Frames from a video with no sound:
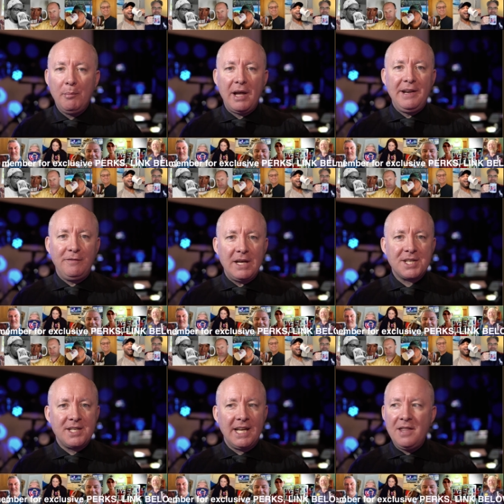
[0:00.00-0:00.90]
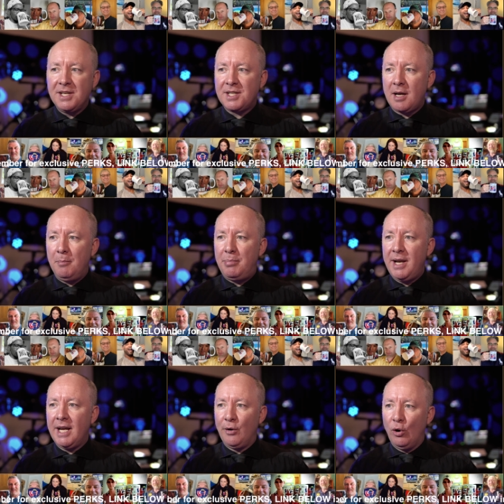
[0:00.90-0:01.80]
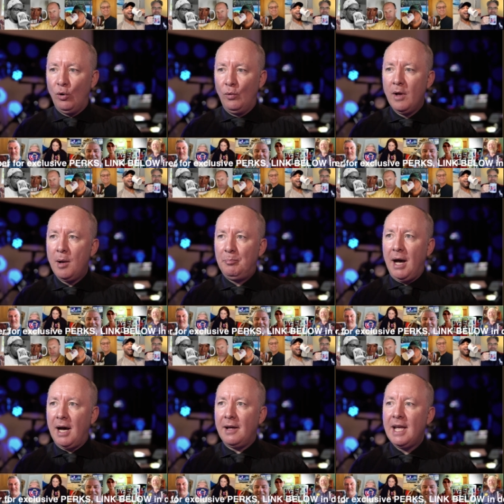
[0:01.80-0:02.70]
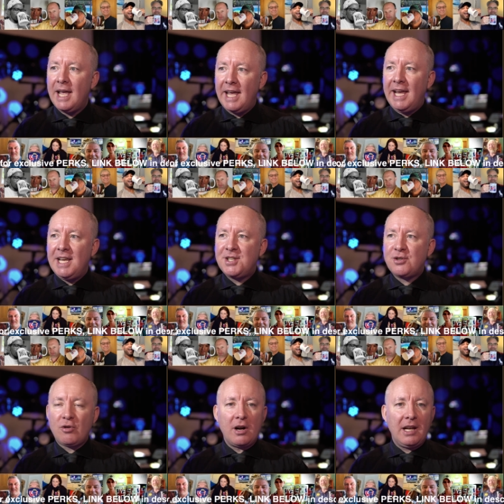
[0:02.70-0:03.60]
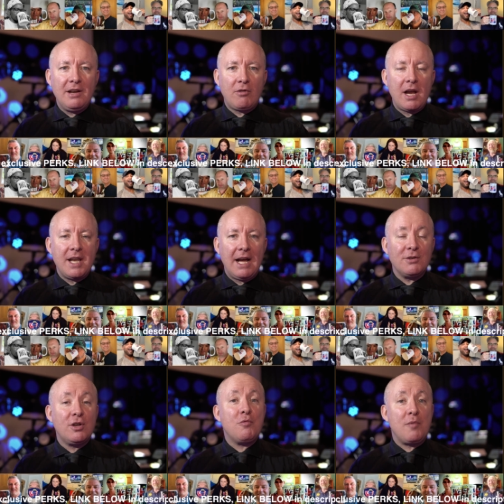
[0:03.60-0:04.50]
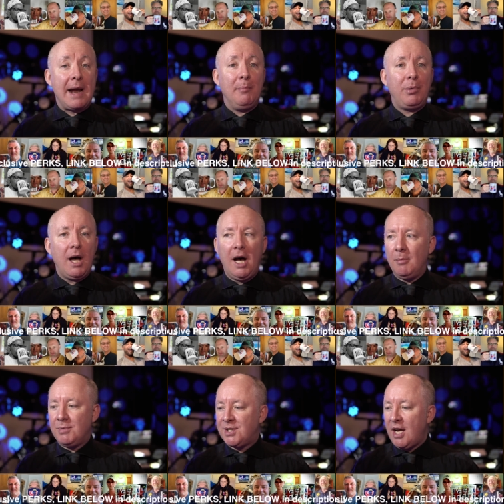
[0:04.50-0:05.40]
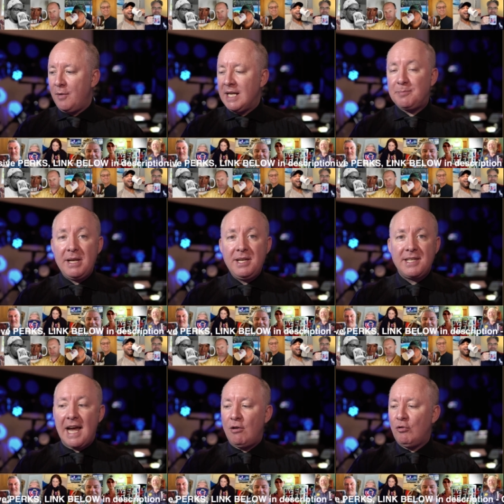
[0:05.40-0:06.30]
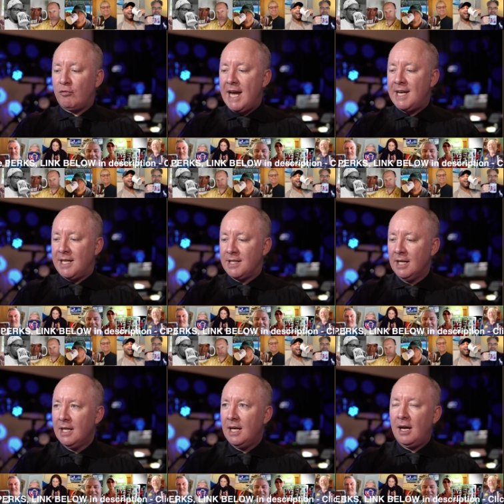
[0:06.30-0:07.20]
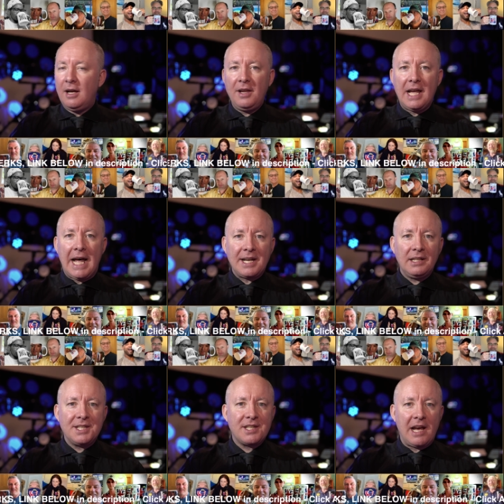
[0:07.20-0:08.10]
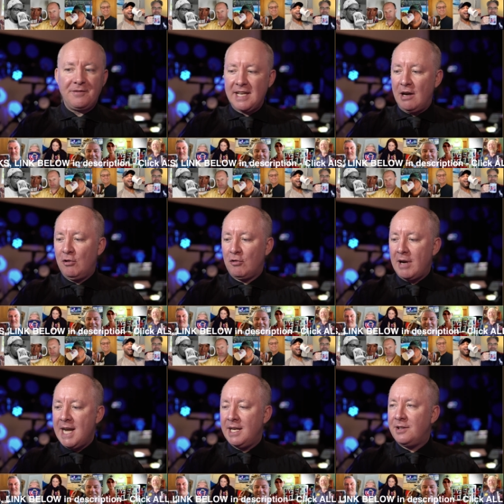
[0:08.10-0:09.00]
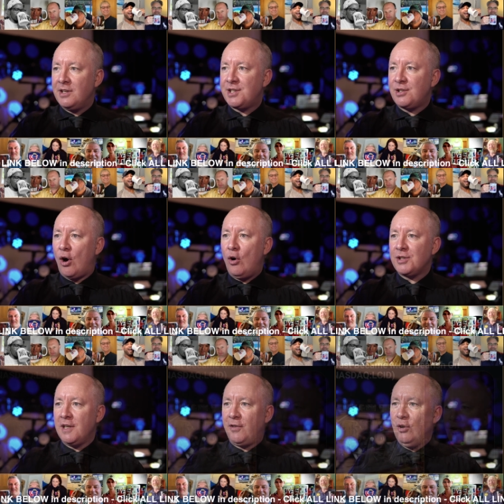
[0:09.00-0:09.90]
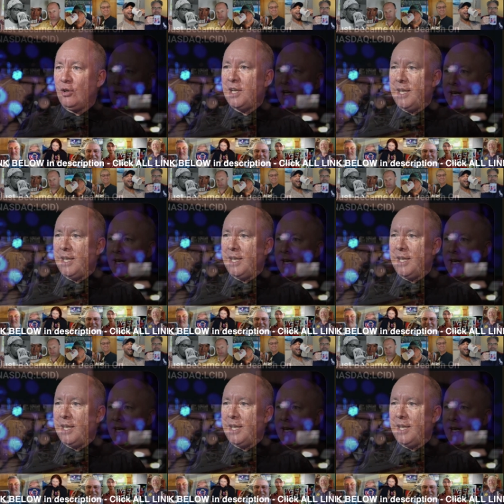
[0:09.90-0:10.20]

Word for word: investing in this company at all, but it is struggling right now to ramp up. So it's been downgraded. Uh, analysts have downgraded the stock. So if you look at